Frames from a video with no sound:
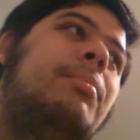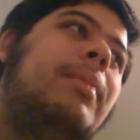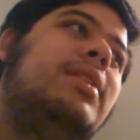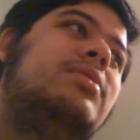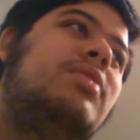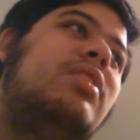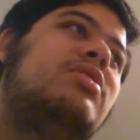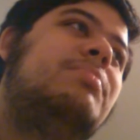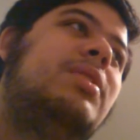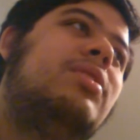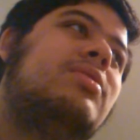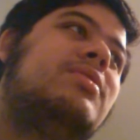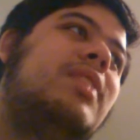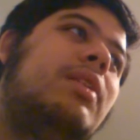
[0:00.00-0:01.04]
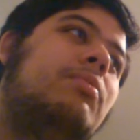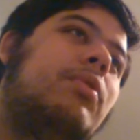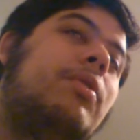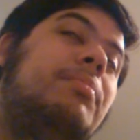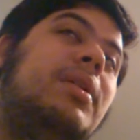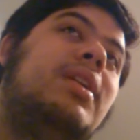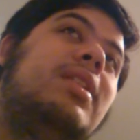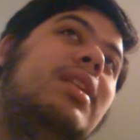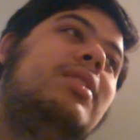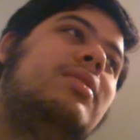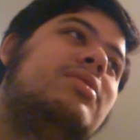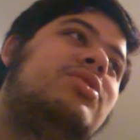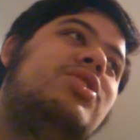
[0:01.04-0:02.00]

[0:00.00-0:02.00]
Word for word: my dogs because they were being little